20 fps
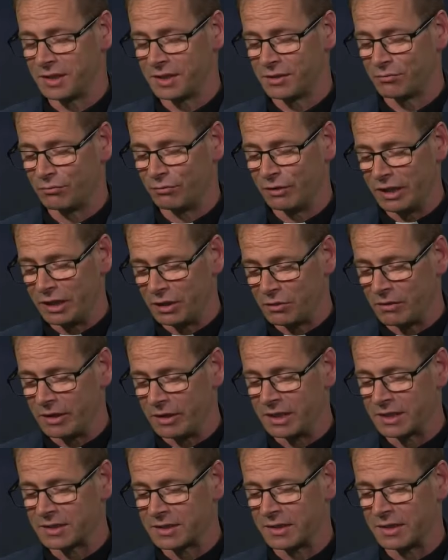It's really
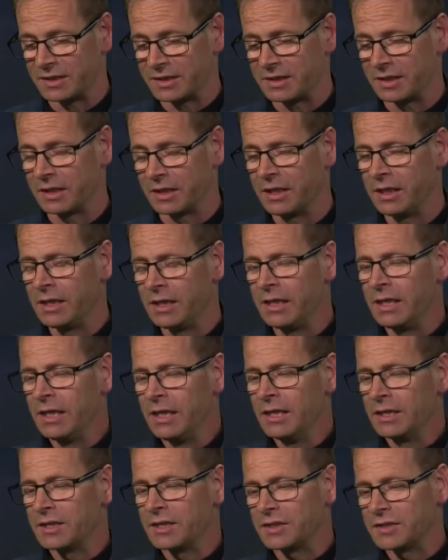quite exciting
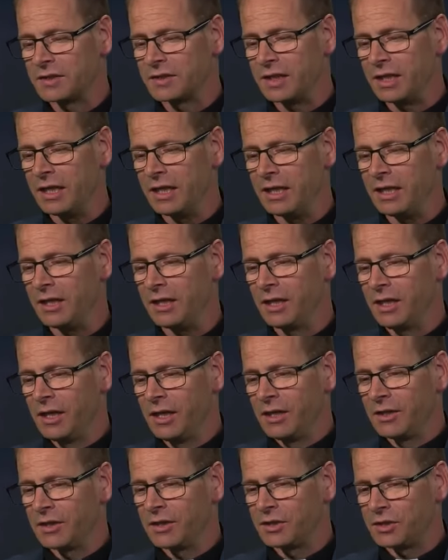to see
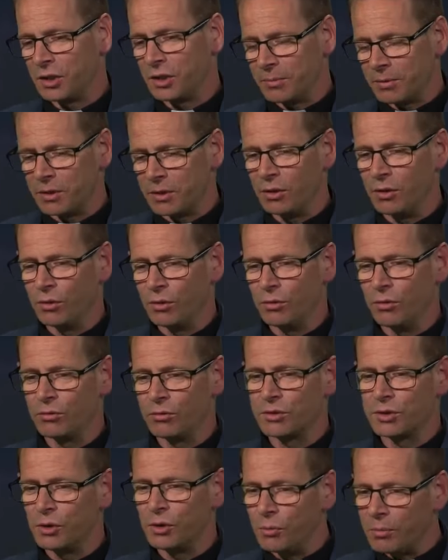the typical
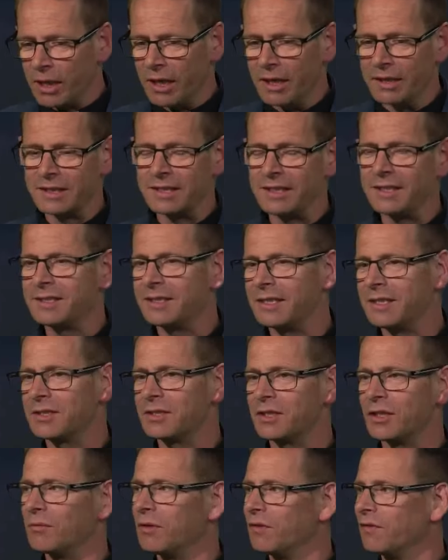two-party system,